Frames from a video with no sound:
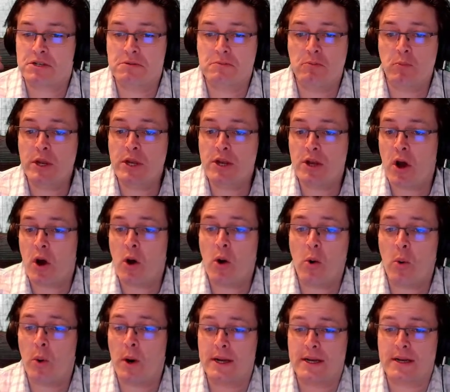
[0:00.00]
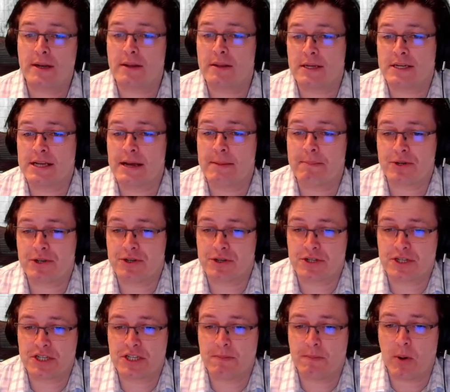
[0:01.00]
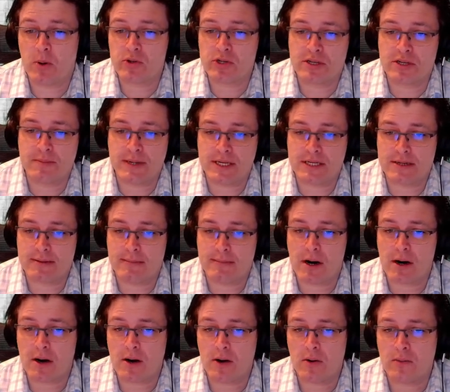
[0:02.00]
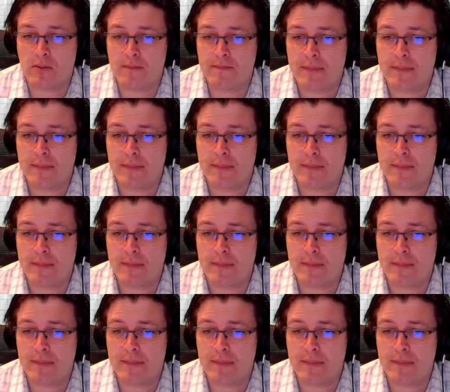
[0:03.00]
we know what the temperature is supposed to be tomorrow.